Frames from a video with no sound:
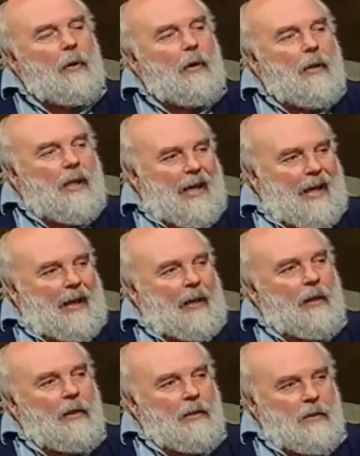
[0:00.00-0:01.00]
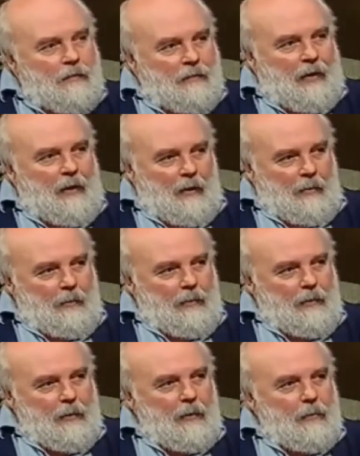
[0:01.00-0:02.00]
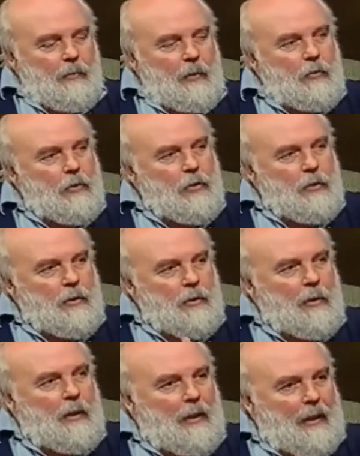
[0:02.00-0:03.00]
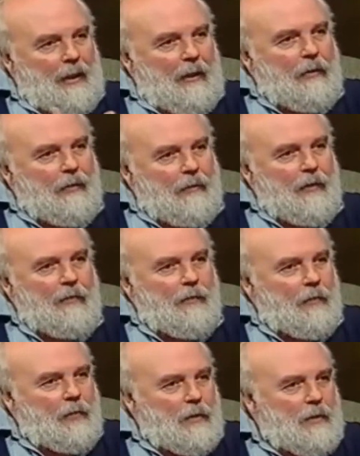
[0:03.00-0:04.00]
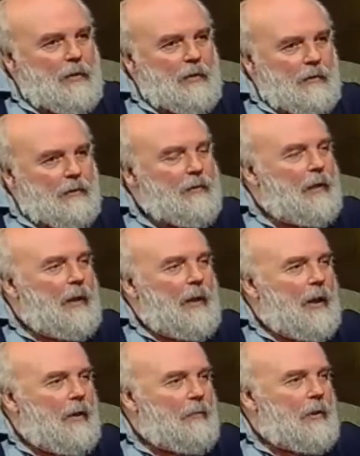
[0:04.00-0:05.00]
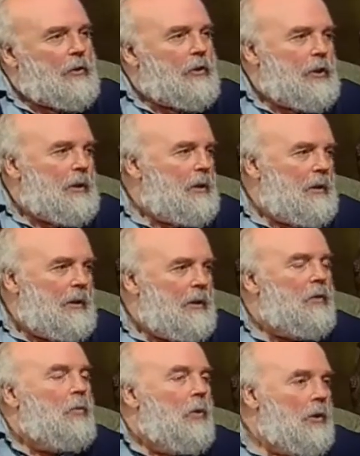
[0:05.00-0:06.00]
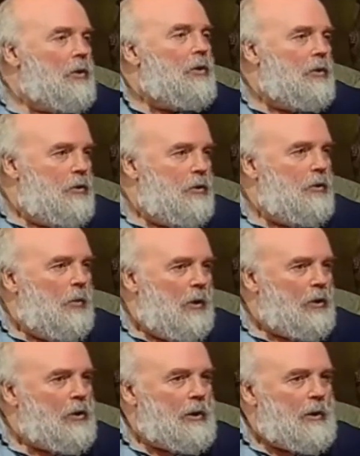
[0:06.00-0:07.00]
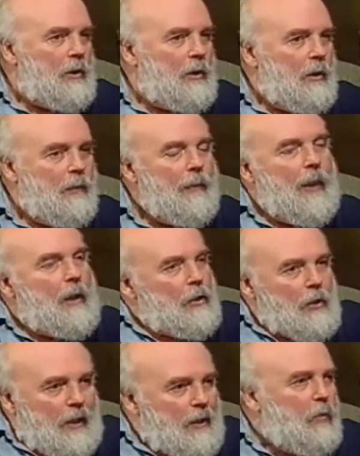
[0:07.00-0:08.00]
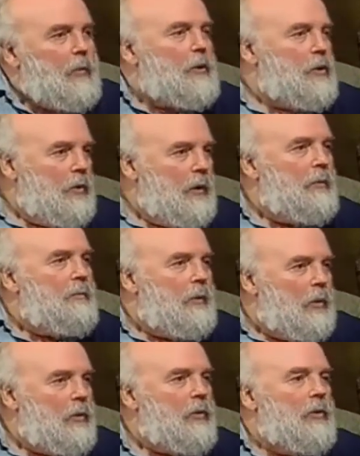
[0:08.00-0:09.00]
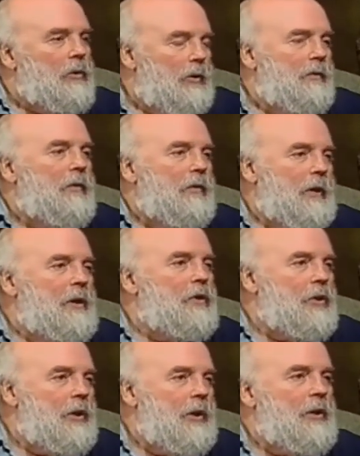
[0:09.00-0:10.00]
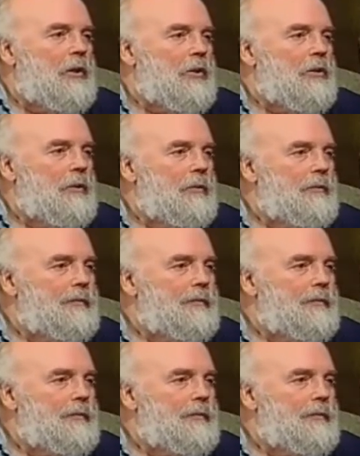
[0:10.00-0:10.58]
the anger develop, because she's going to clarify for herself how much she didn't want to do what she did. So I think we're doing important differentiation.